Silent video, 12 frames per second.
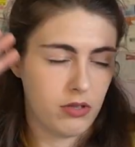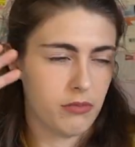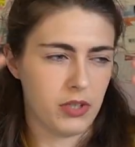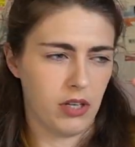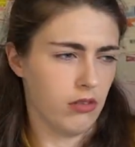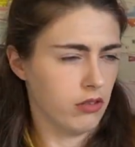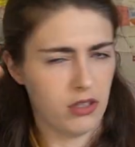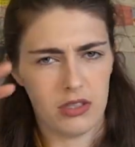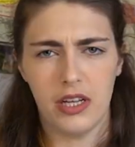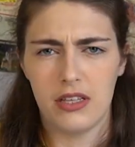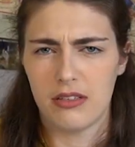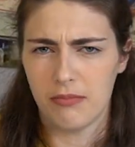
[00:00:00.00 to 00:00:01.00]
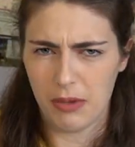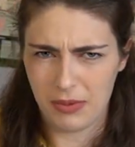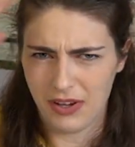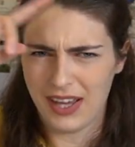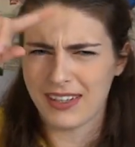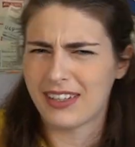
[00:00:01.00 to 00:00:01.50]
or something along those lines, maybe
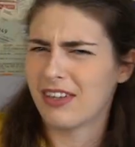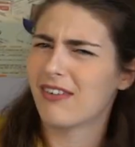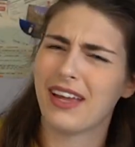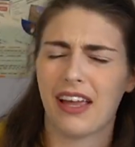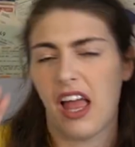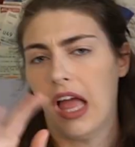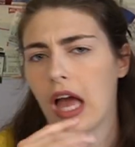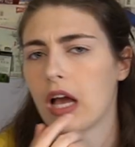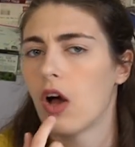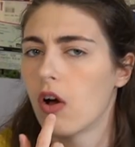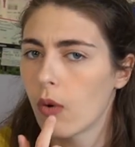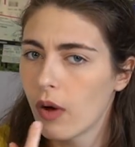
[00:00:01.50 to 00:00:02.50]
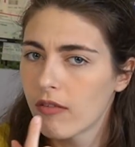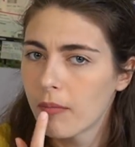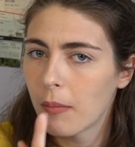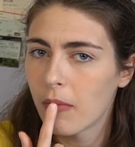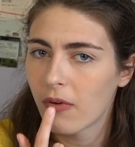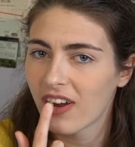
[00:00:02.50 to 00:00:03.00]
your acting career. Can't quite
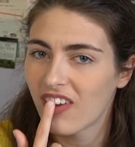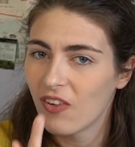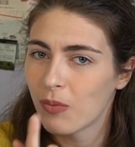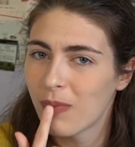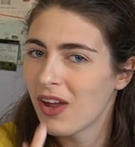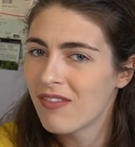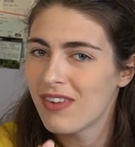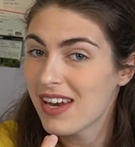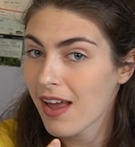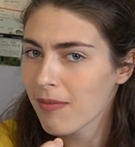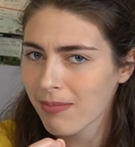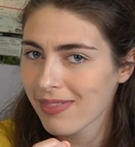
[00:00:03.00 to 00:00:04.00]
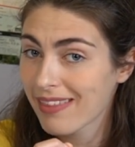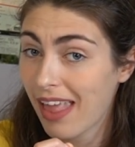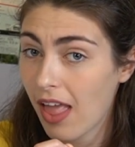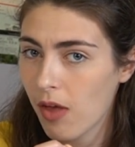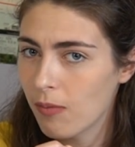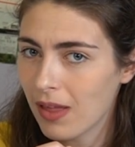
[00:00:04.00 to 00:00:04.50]
remember what I called my own video,
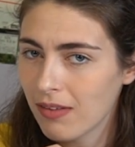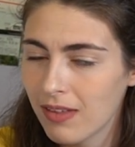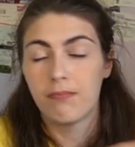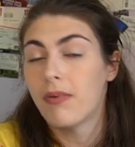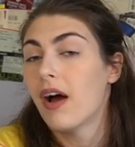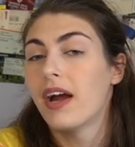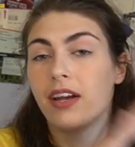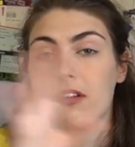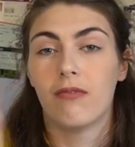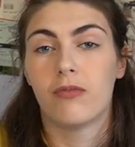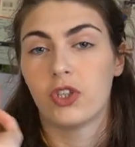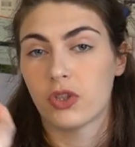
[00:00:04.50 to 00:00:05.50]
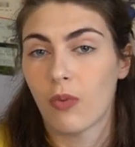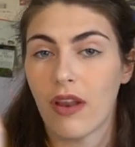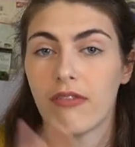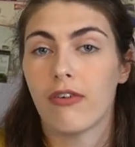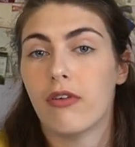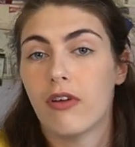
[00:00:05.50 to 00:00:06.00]
oh well. But I just
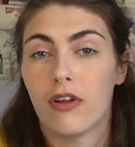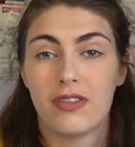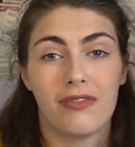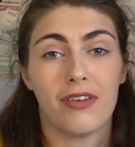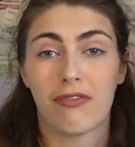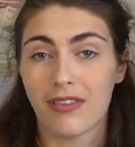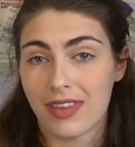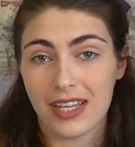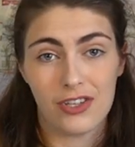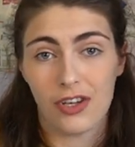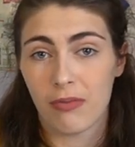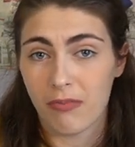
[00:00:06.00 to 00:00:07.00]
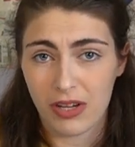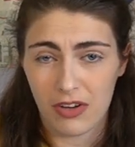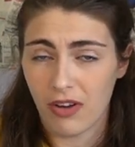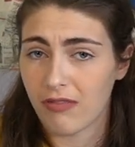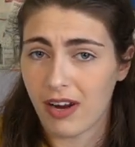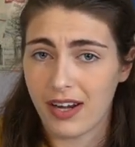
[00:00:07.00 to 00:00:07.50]
went through loads of different things you can be
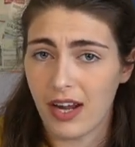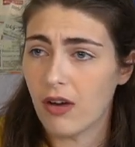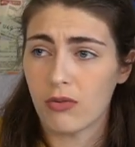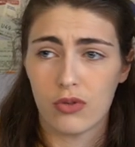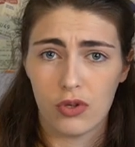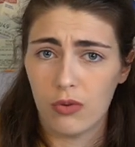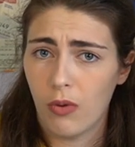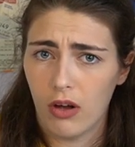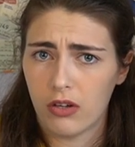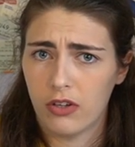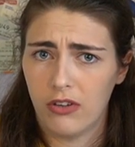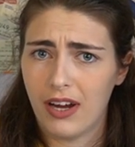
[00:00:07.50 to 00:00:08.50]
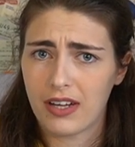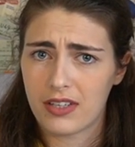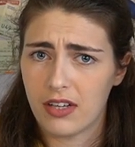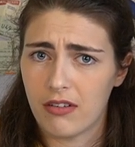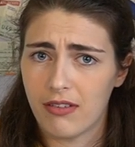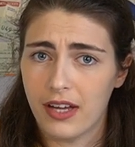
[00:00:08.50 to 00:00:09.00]
doing right now to work on your
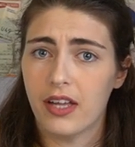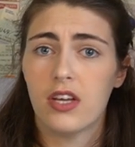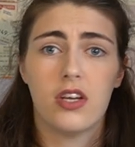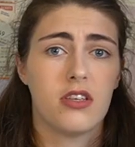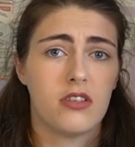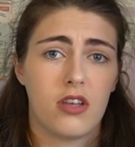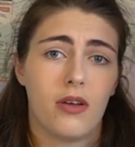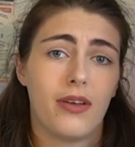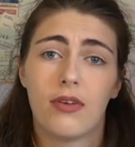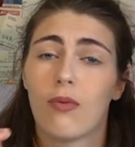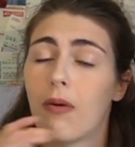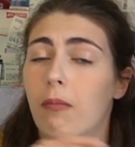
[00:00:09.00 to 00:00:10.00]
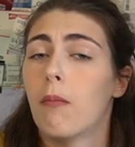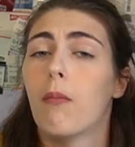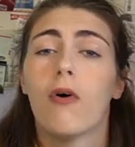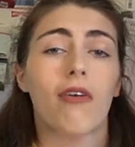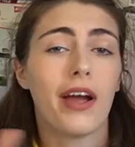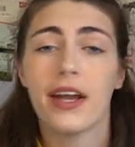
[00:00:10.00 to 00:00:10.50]
acting career. So if you want
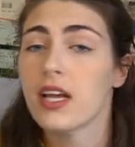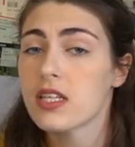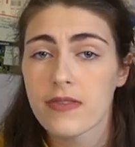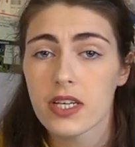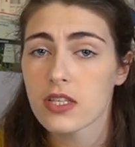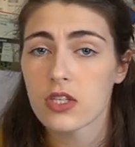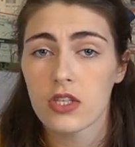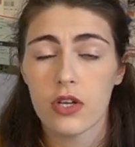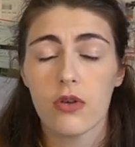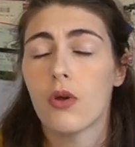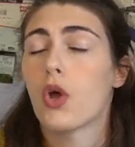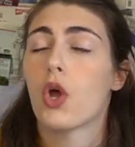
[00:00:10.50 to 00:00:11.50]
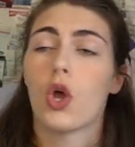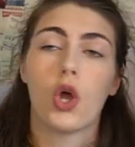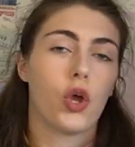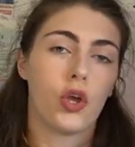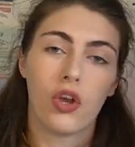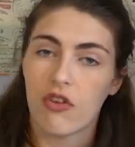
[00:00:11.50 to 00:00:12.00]
more ideas of things to do,
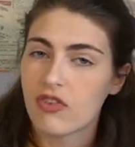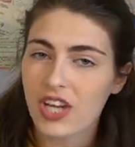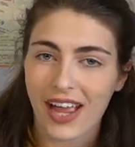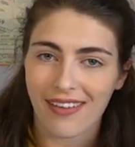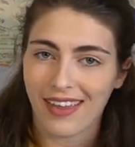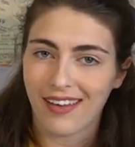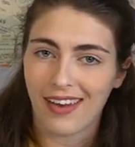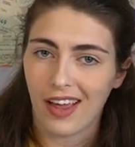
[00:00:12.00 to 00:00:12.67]
go check that